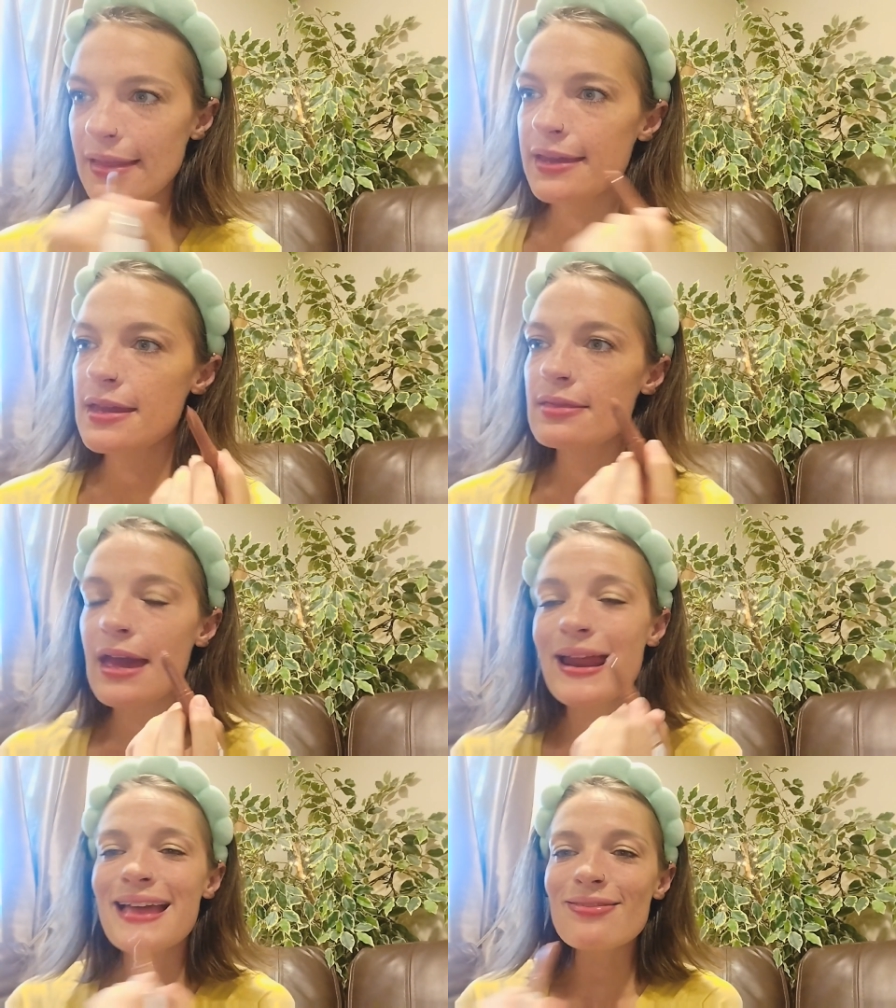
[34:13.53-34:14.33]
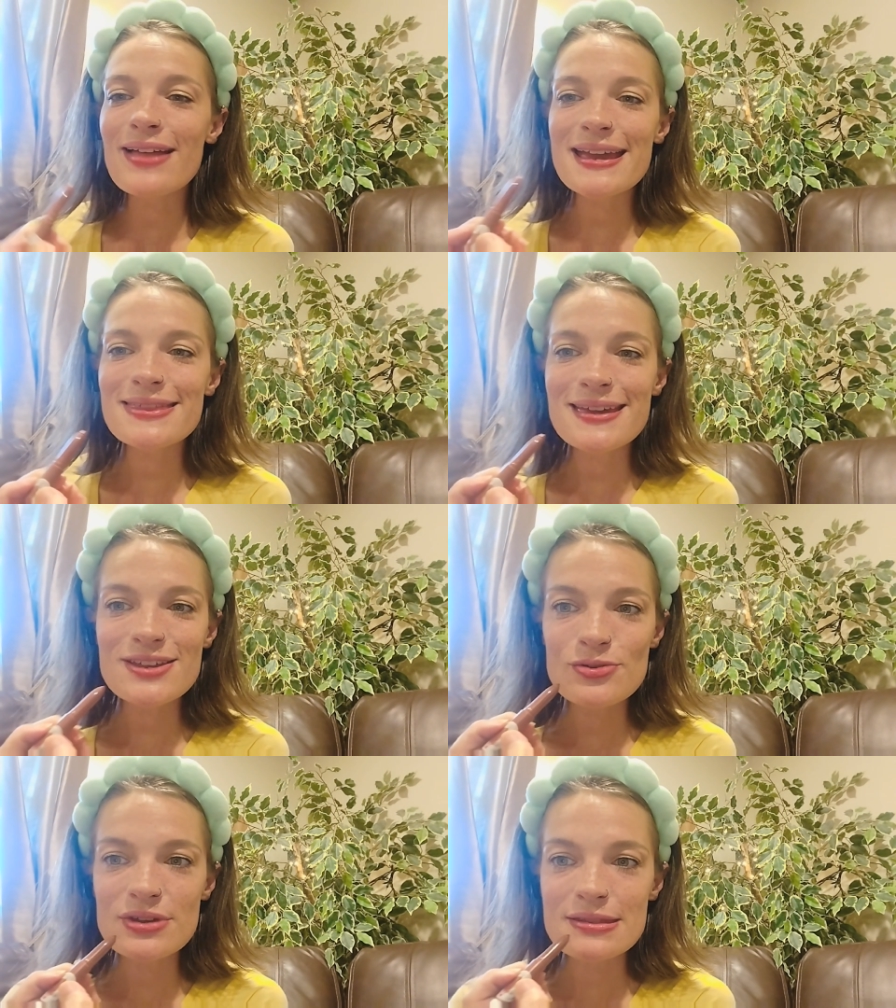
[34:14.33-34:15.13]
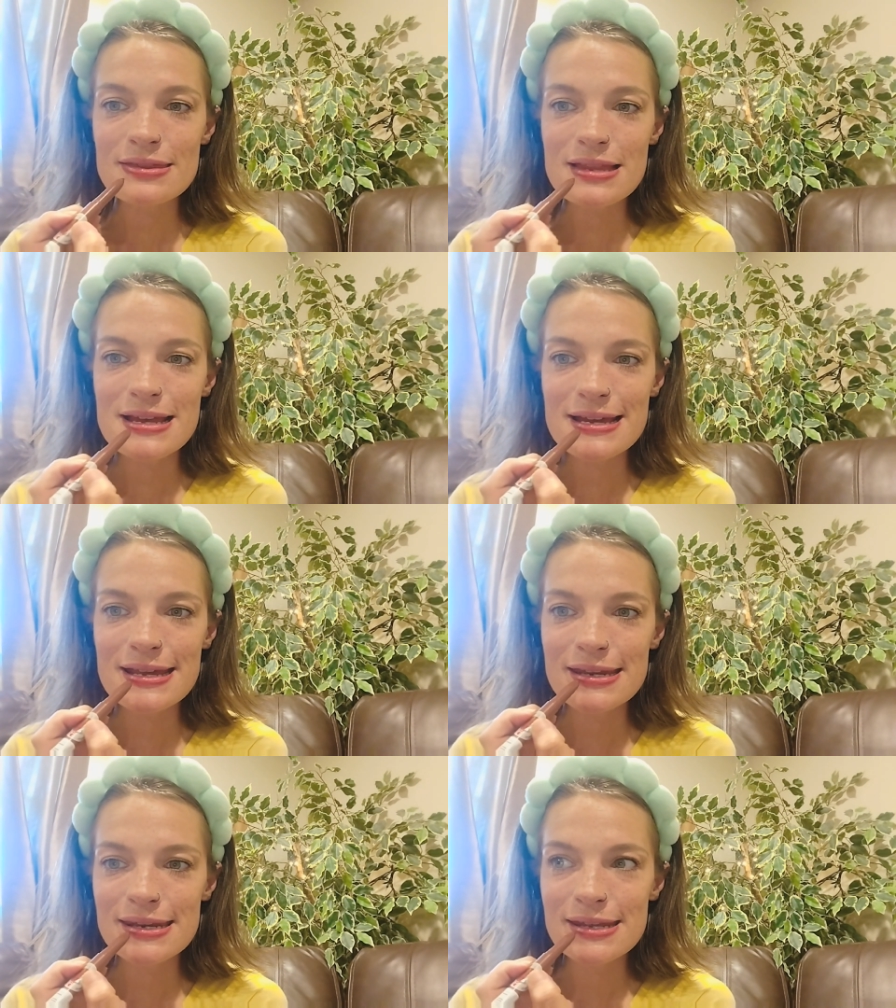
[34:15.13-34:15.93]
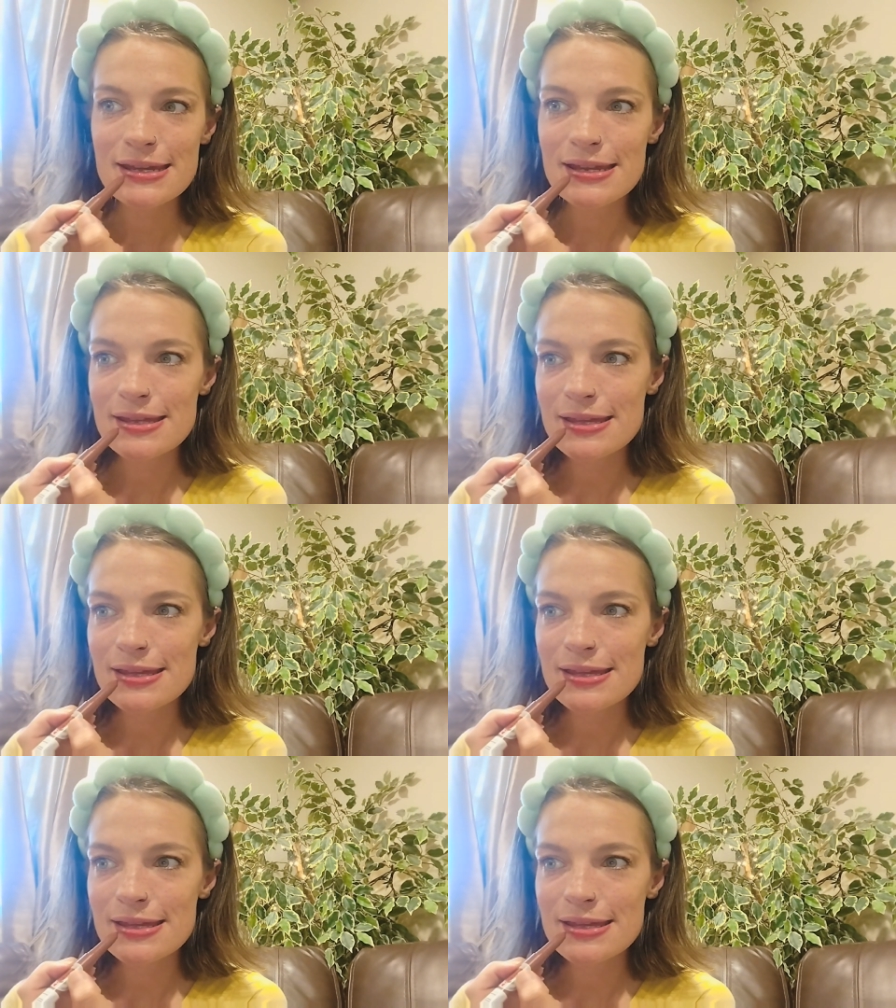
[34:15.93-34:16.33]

liking that. I like that you can line